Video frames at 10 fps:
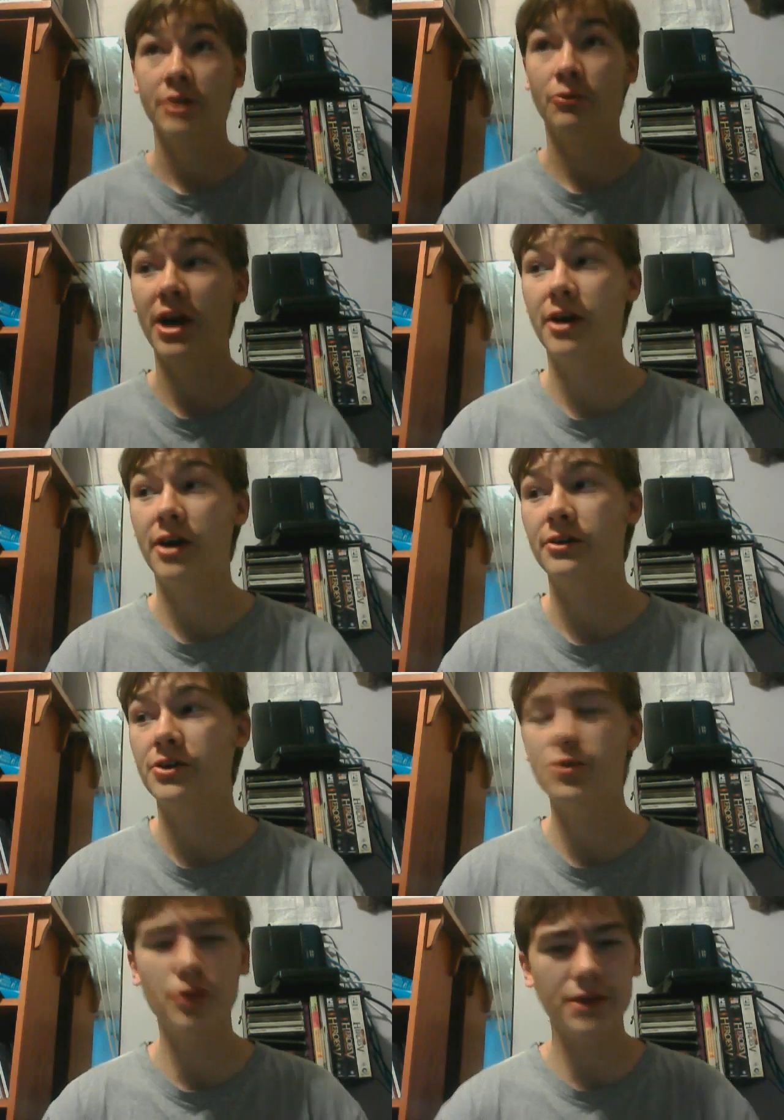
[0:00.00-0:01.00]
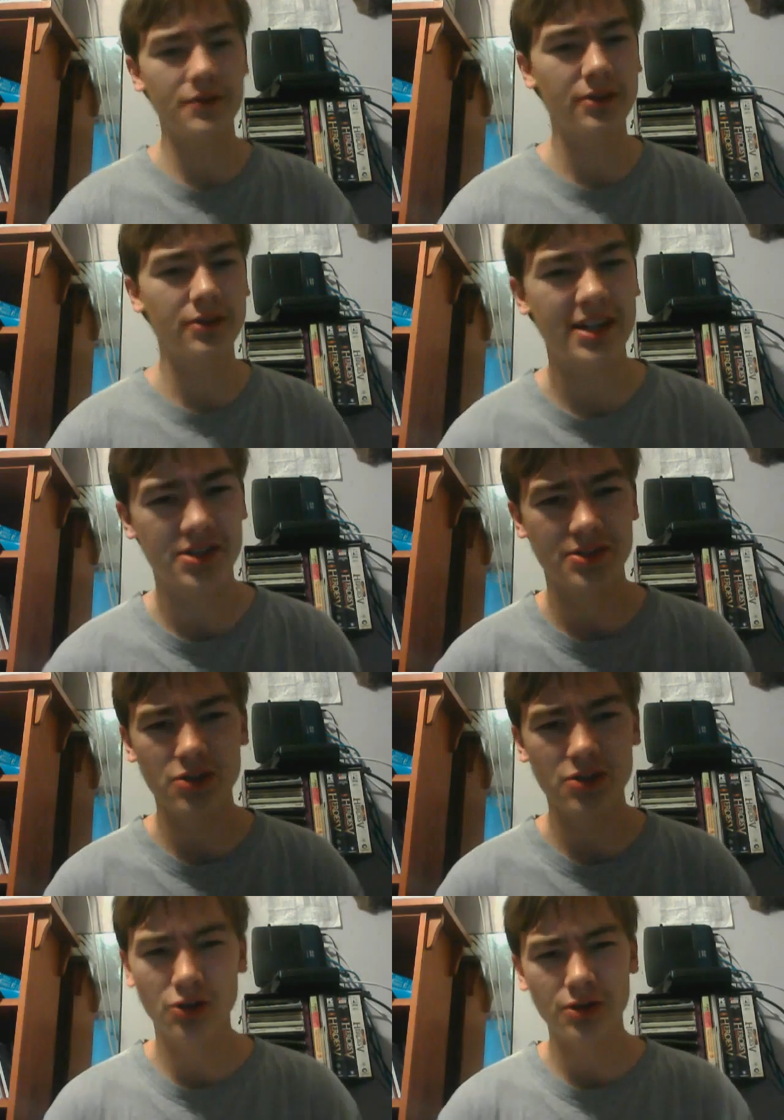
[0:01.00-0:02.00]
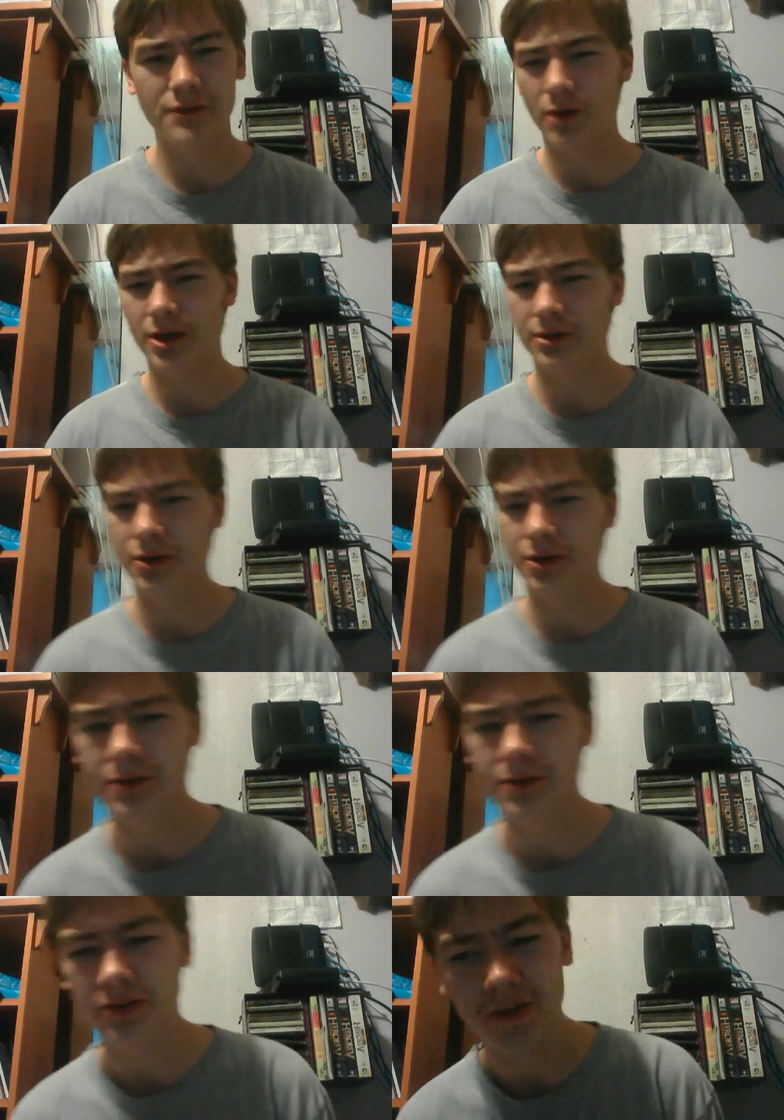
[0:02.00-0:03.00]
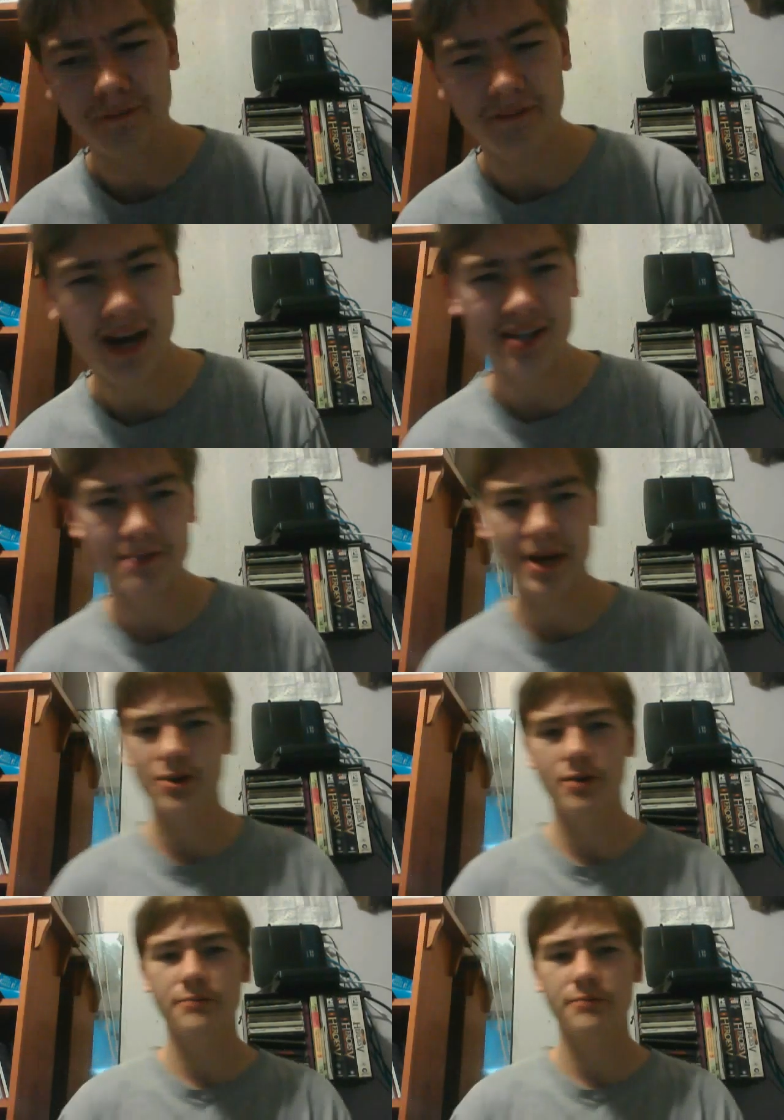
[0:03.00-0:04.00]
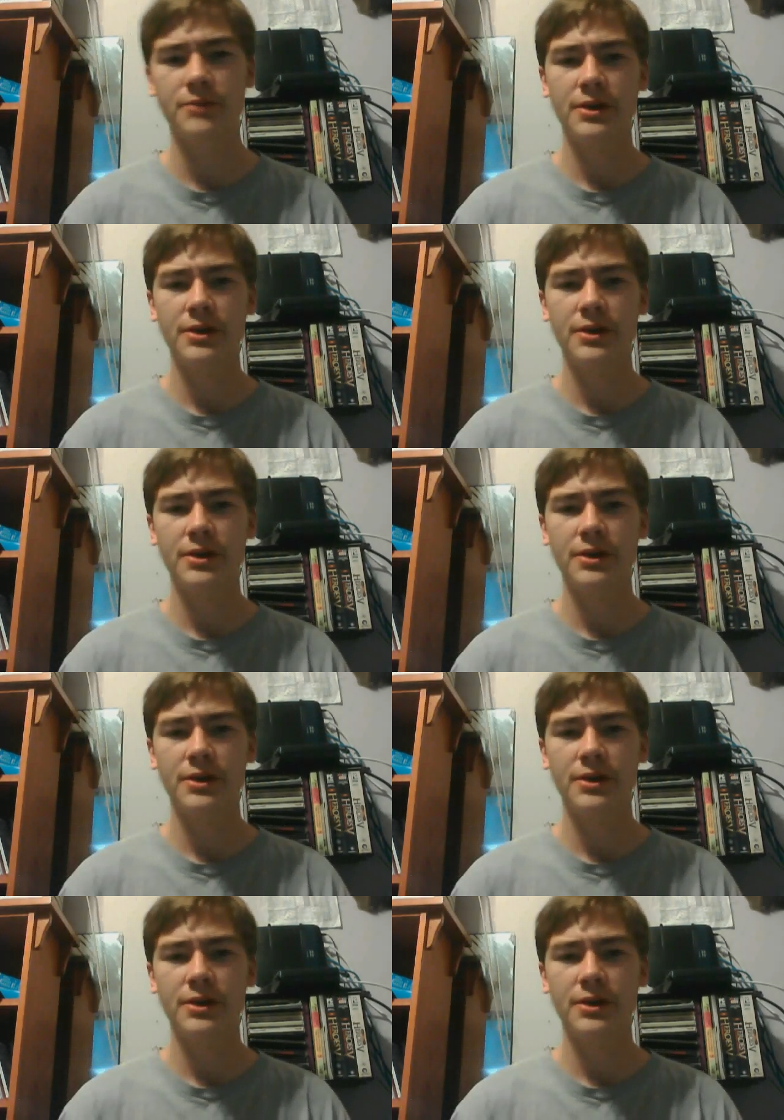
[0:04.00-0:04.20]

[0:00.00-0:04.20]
Where you don't even want to go into the facts about it. You don't,